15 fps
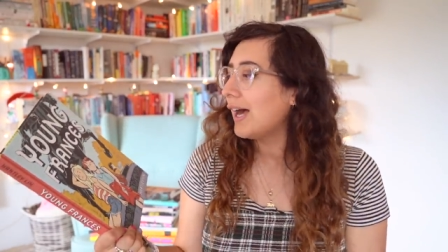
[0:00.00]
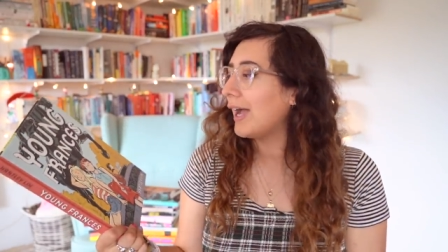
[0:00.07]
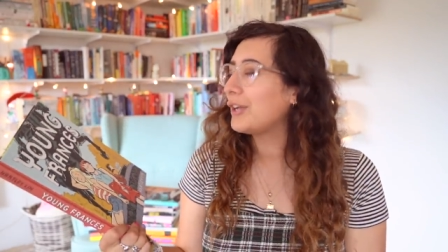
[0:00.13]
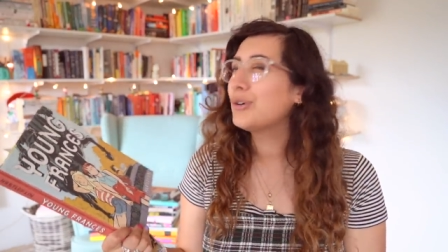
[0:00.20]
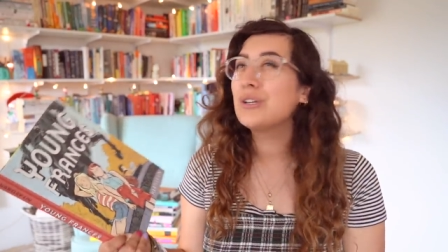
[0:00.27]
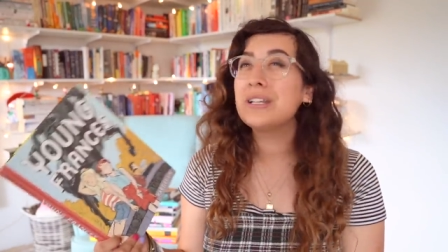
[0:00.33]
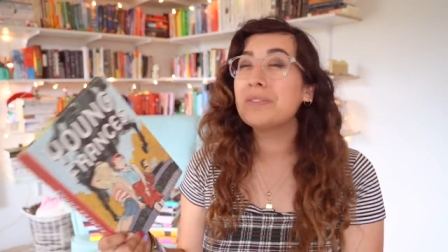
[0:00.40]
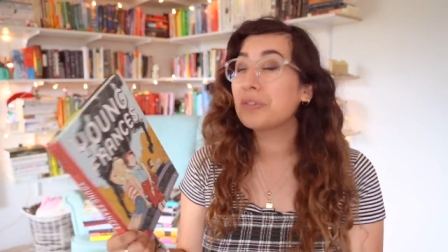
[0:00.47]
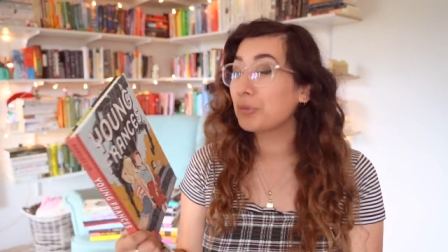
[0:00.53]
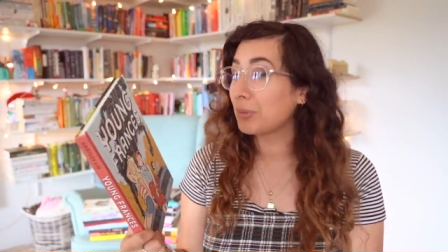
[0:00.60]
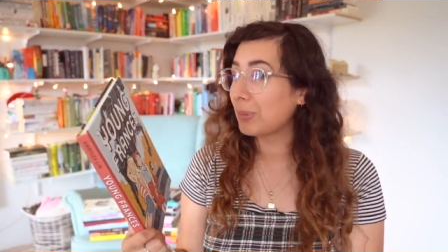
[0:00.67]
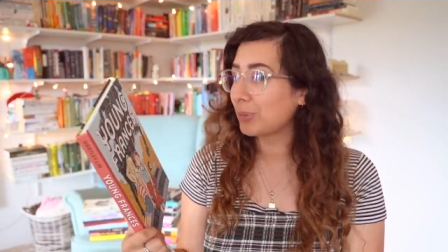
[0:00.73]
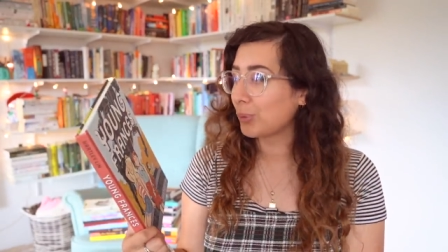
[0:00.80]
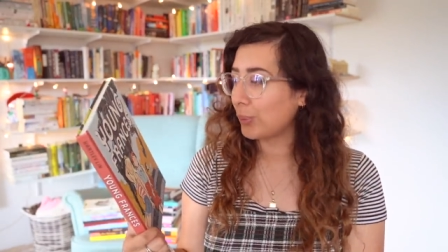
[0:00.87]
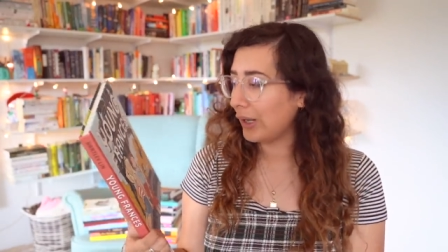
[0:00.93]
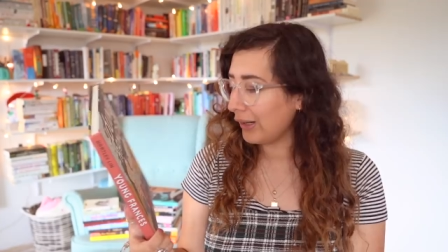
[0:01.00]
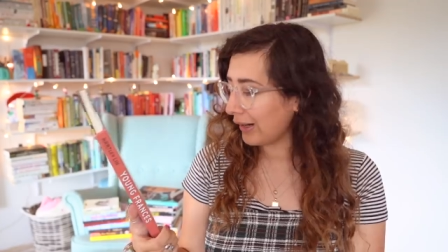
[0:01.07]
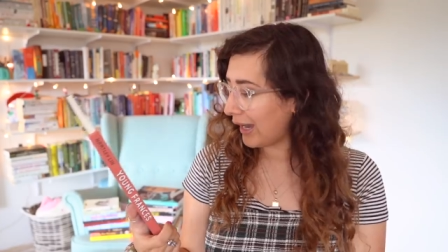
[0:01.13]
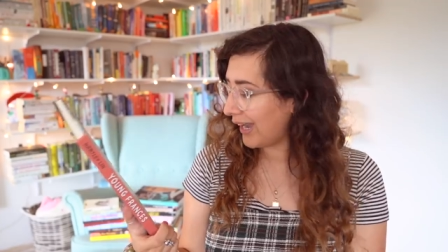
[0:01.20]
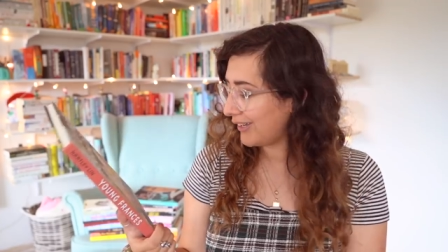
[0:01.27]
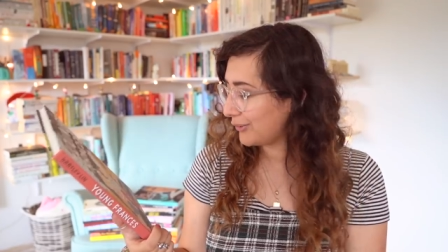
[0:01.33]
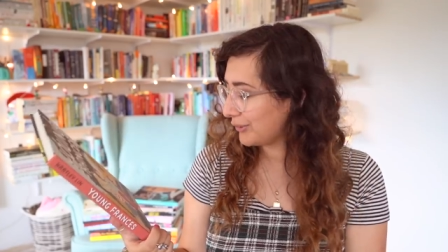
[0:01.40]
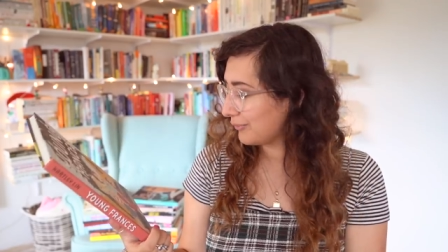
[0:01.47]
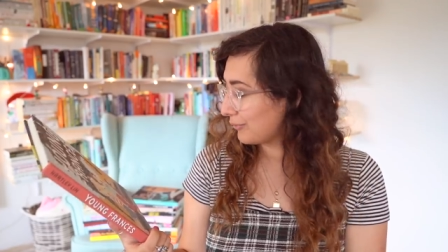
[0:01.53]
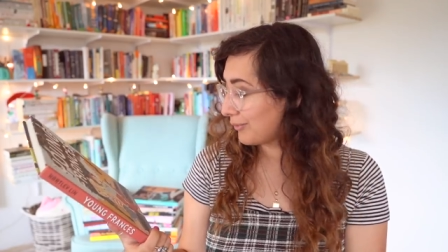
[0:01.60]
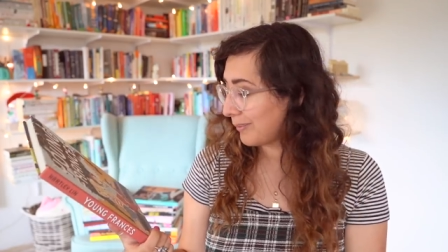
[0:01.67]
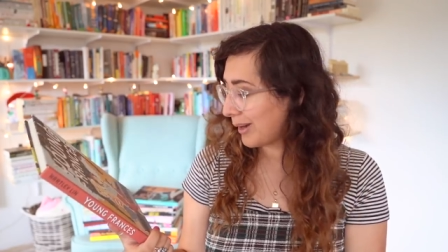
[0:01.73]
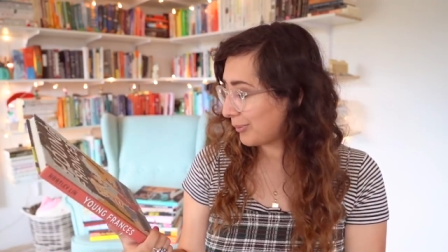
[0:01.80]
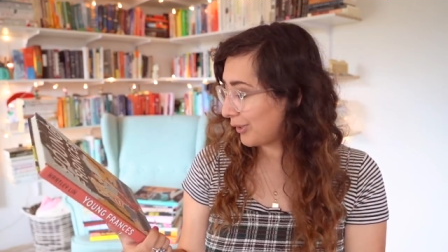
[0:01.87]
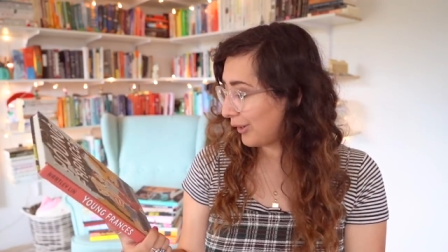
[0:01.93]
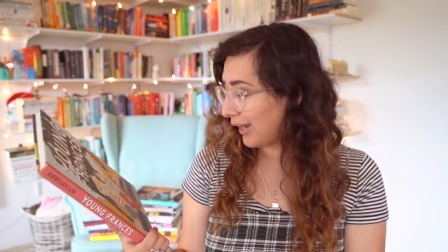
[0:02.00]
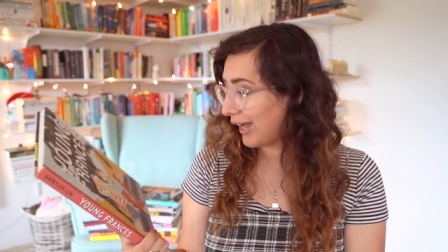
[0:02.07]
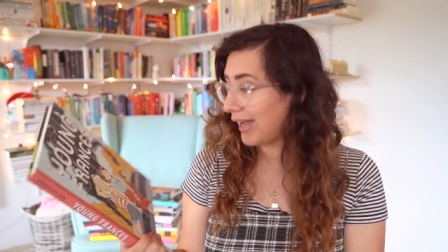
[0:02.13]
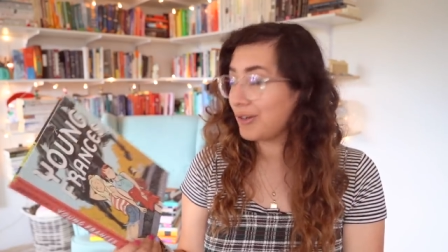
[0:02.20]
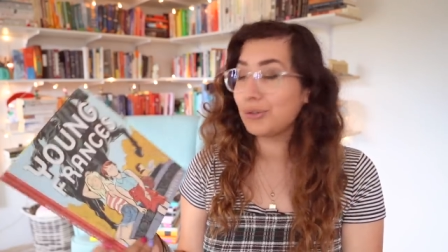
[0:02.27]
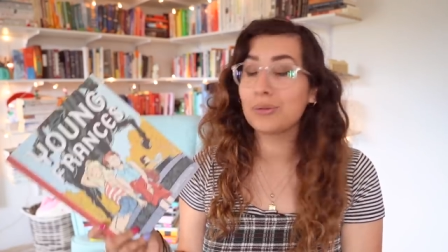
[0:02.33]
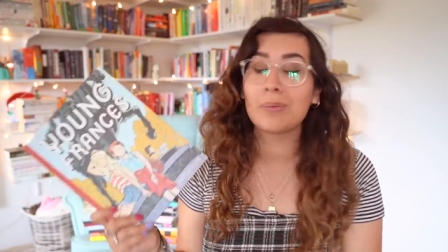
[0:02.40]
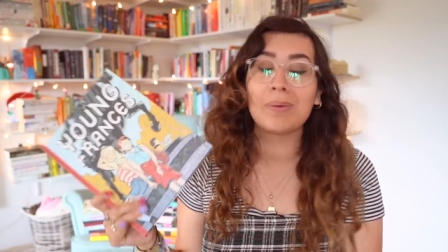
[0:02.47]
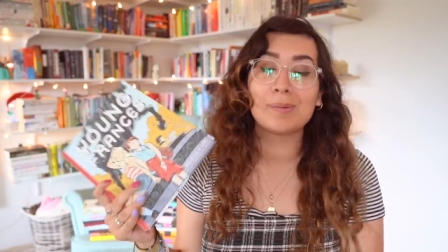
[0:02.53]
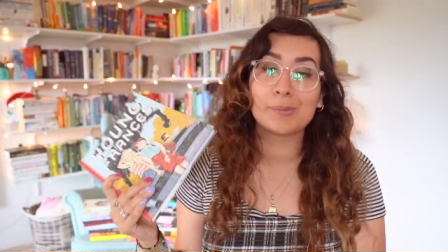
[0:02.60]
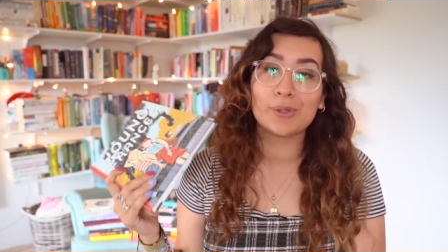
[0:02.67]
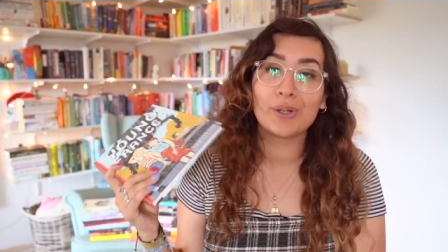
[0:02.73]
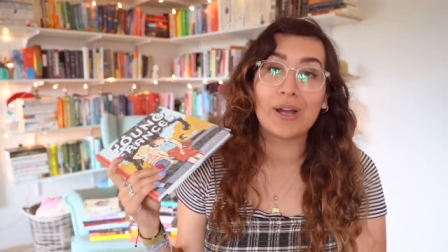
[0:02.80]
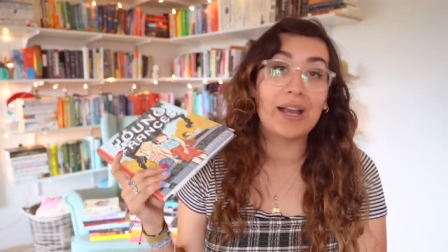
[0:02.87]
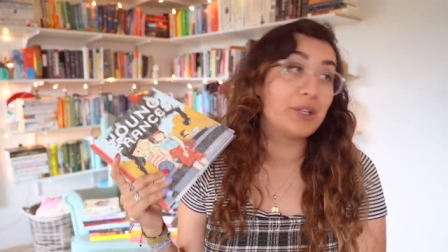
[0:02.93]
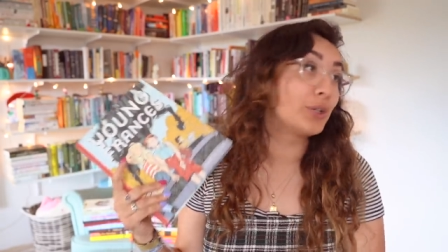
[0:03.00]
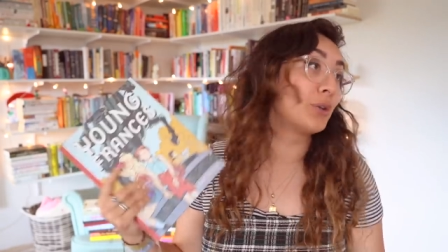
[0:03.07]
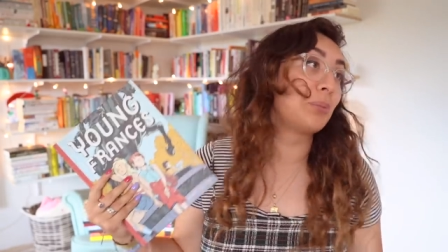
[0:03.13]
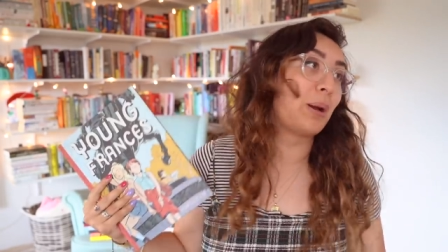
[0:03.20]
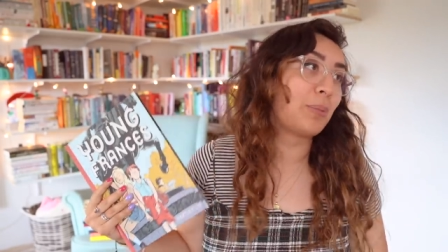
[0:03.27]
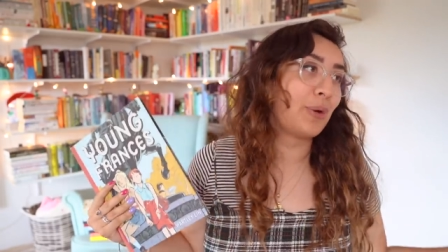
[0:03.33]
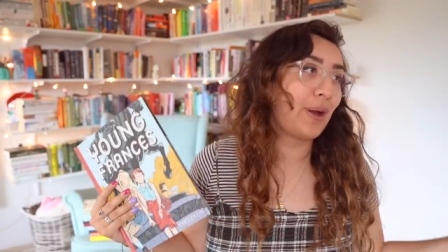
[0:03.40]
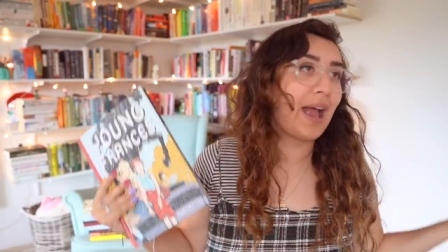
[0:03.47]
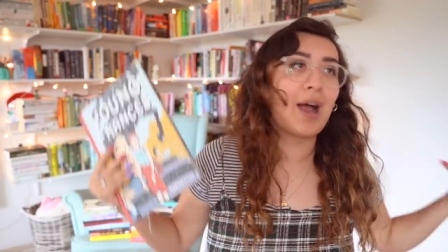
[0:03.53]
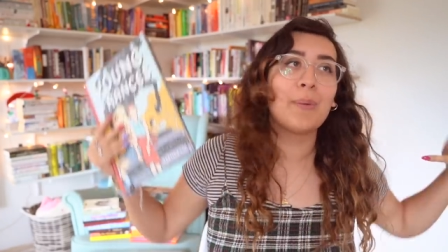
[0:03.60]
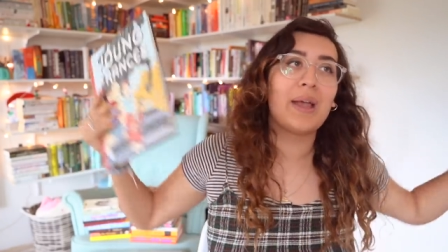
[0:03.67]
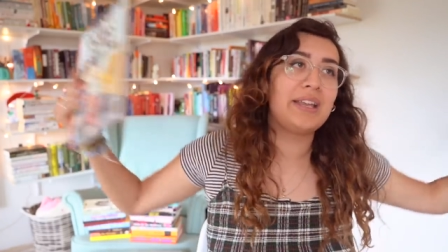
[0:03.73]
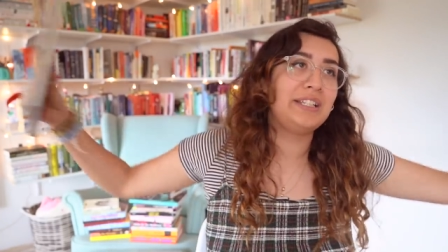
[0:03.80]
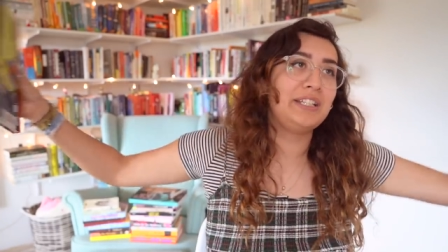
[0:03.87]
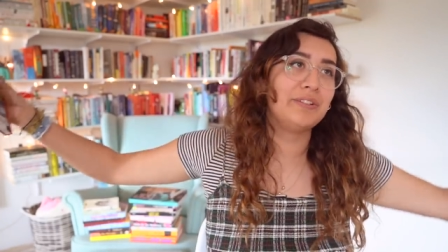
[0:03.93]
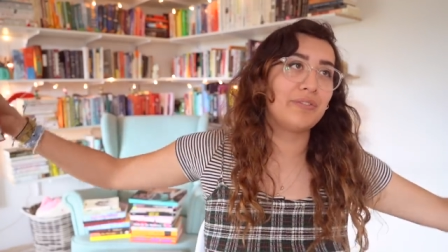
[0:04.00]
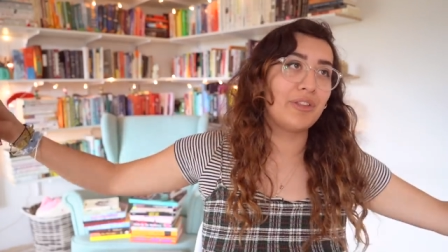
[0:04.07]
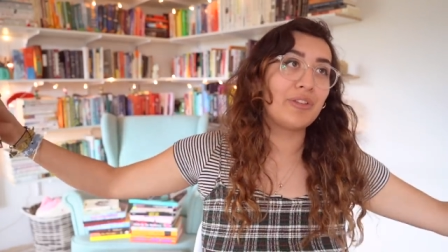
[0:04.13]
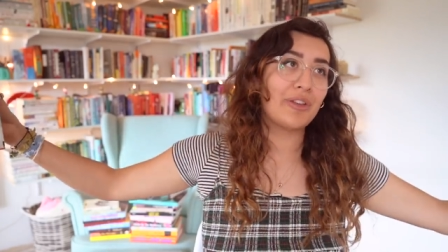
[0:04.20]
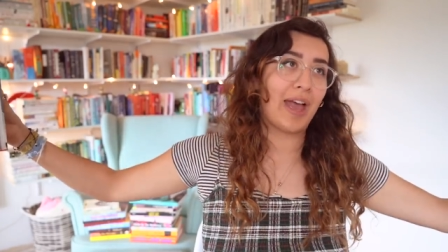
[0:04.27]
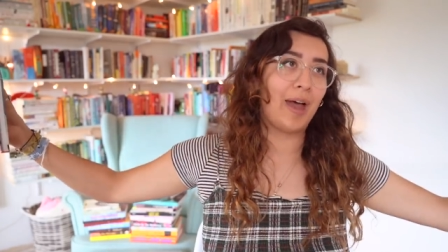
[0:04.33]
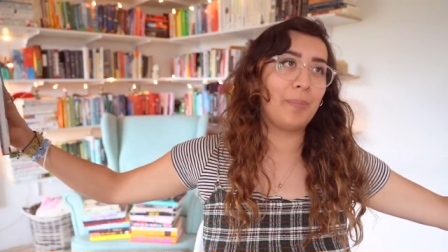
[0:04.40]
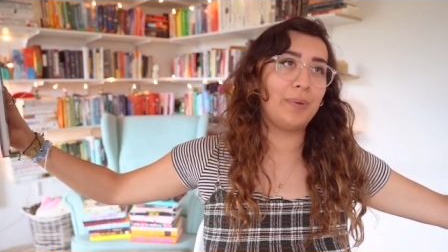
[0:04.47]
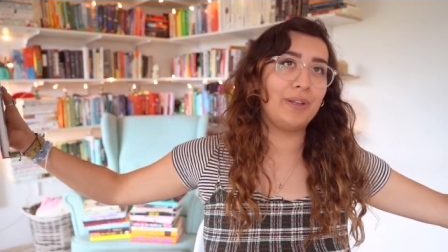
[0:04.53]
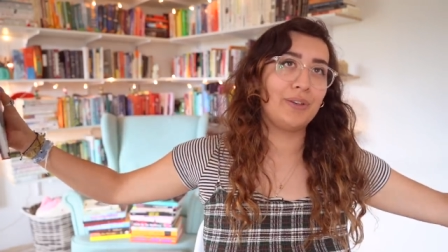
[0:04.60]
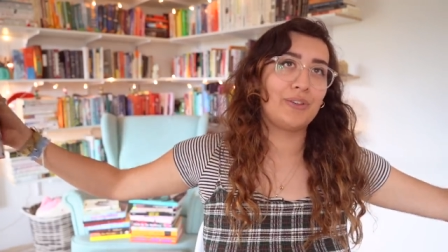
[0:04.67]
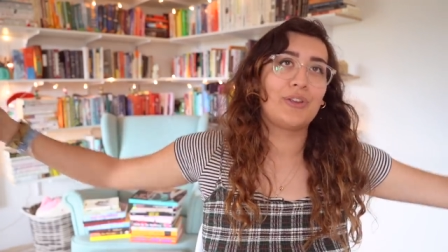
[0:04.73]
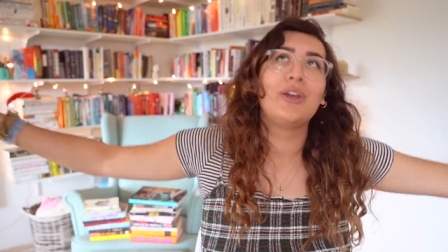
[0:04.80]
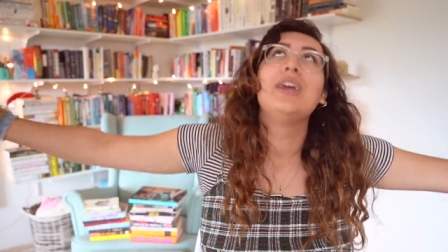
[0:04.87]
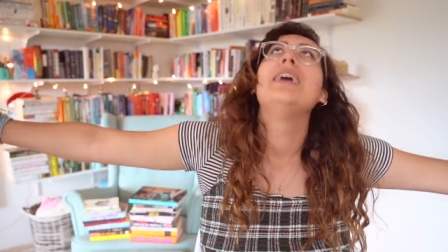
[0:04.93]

I don't even remember where, I don't remember, I don't remember, I don't remember how any of this happened.